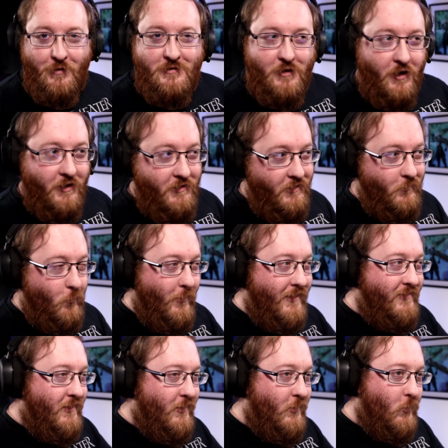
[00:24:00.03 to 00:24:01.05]
started
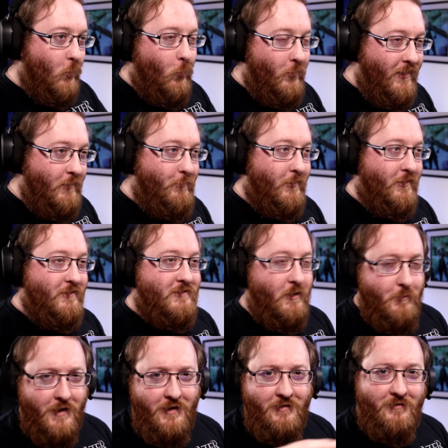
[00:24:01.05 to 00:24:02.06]
with goalkeepers.
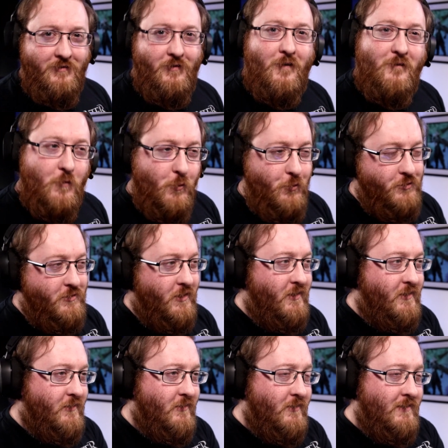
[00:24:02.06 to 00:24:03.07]
Come in full
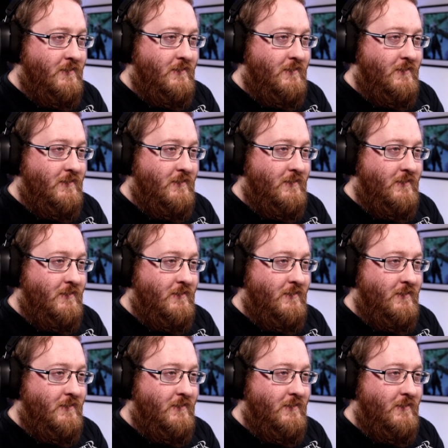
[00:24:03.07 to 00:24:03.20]
circle.